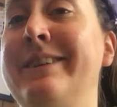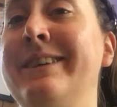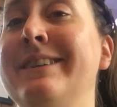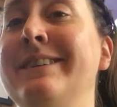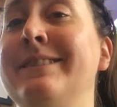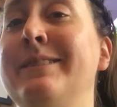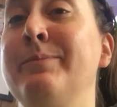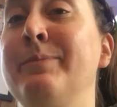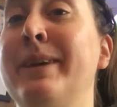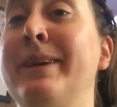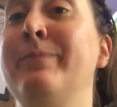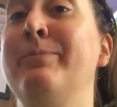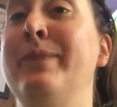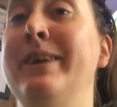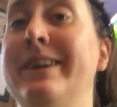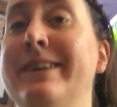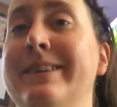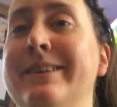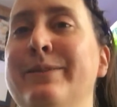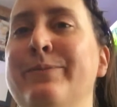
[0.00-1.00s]
is made
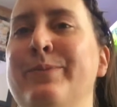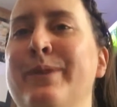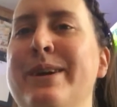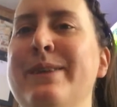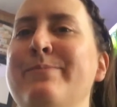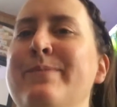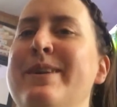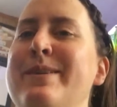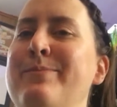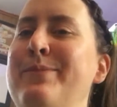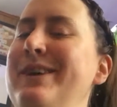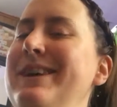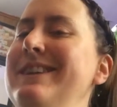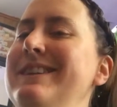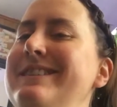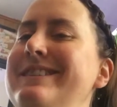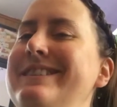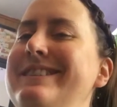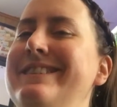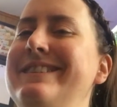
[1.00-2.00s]
better by my
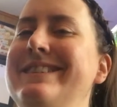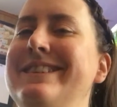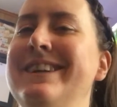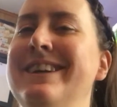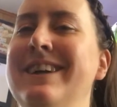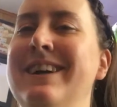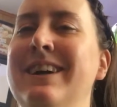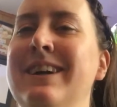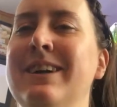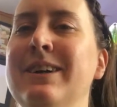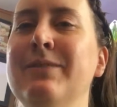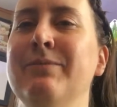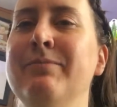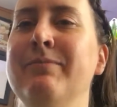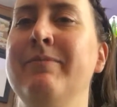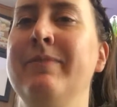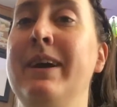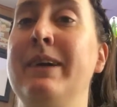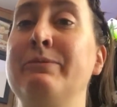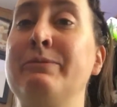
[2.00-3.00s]
pets.
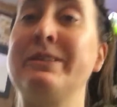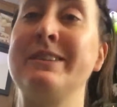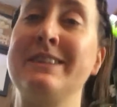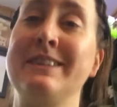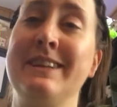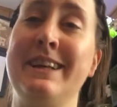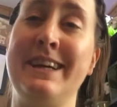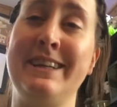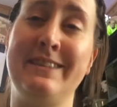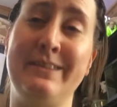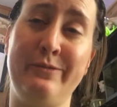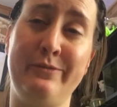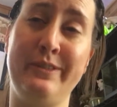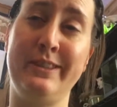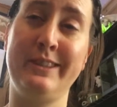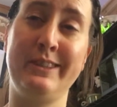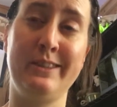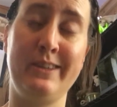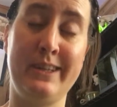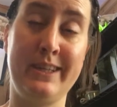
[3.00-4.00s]
Um, I'm really glad the
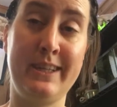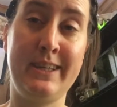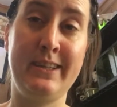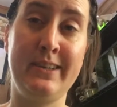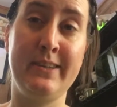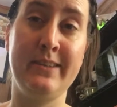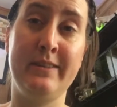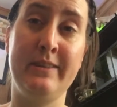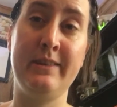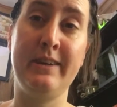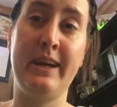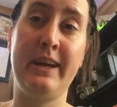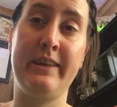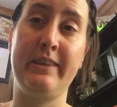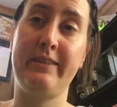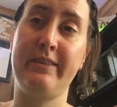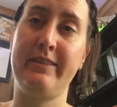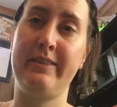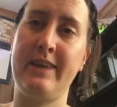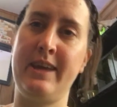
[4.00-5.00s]
fish are here, I
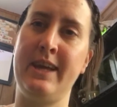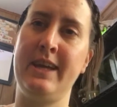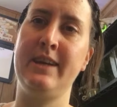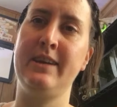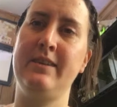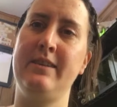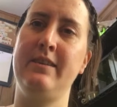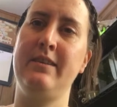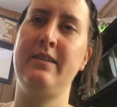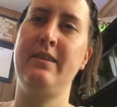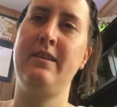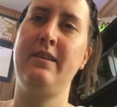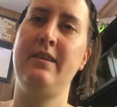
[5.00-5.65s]
think.